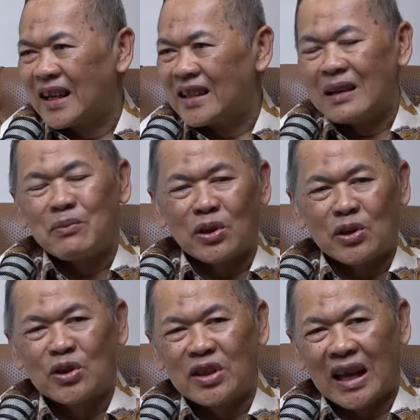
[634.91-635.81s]
then
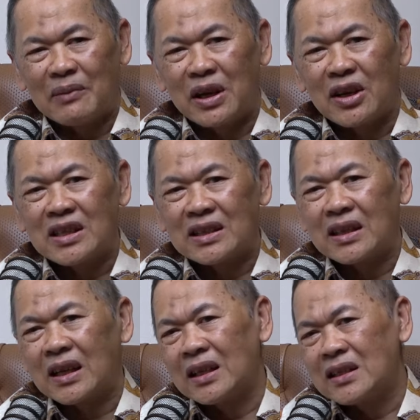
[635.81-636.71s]
produce there because it
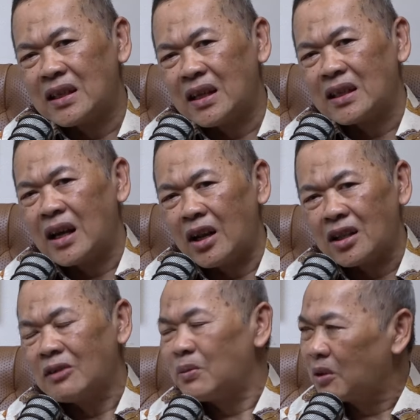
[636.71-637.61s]
generate a
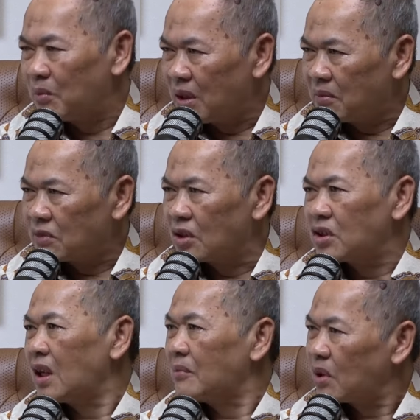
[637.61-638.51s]
lot of problem,
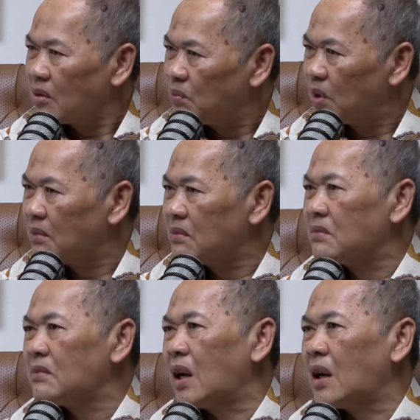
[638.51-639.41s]
social
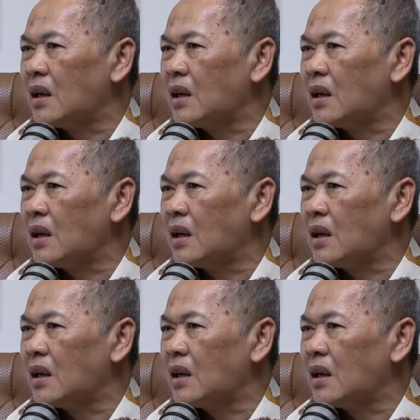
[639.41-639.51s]
problem,